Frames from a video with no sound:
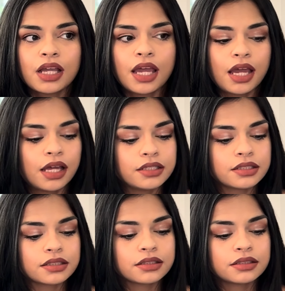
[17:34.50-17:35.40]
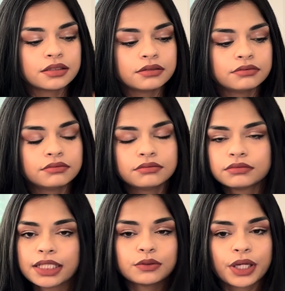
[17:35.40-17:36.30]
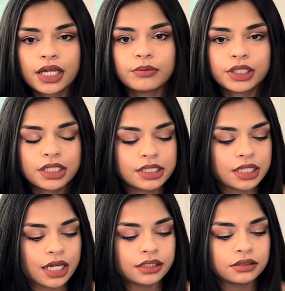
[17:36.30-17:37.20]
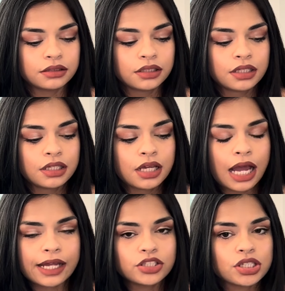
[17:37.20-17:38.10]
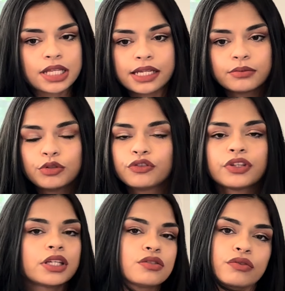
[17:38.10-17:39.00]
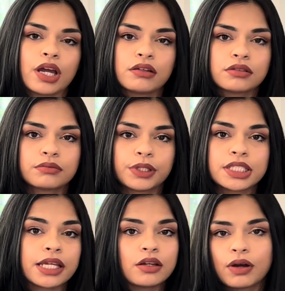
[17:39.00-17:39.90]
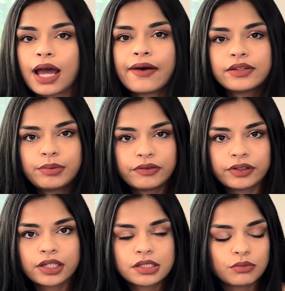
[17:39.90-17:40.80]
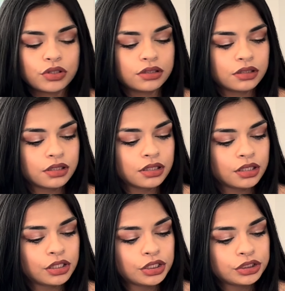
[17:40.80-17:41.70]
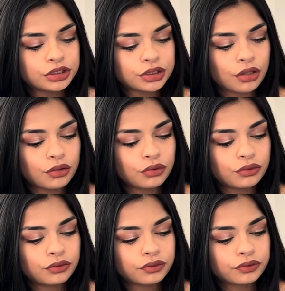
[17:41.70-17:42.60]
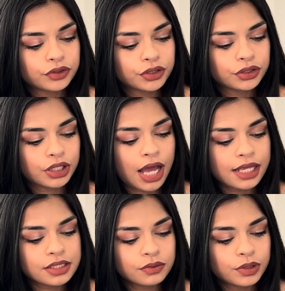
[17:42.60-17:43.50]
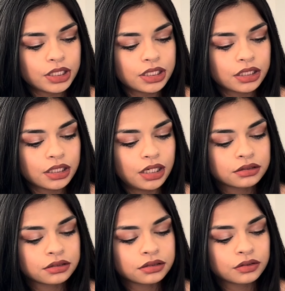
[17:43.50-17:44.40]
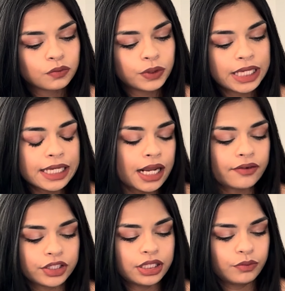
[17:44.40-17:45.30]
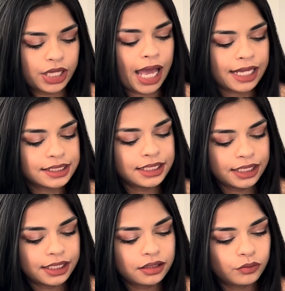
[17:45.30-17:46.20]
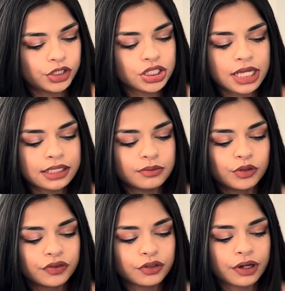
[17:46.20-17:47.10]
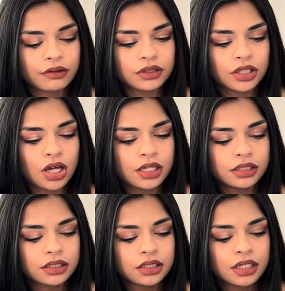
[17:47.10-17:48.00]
And that's okay, because then I just had to move things around because I know I have to be flexible. So for last week, we hit everything we had to hit. We just had to move it around a lot.